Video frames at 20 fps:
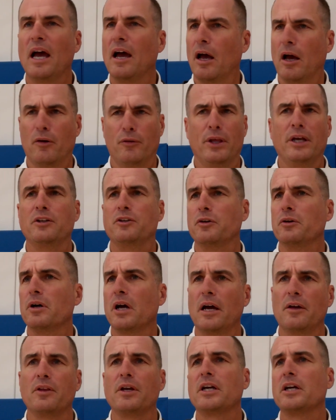How they do it?
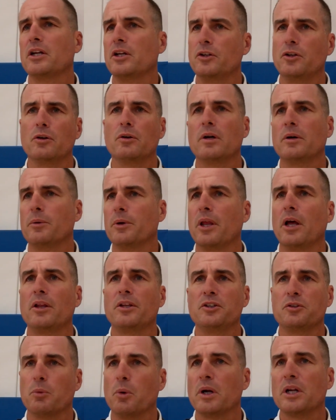How are they going to do it with all
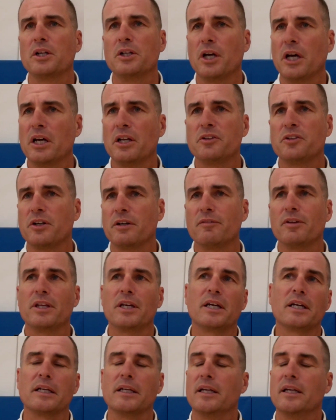these one and dones and everything?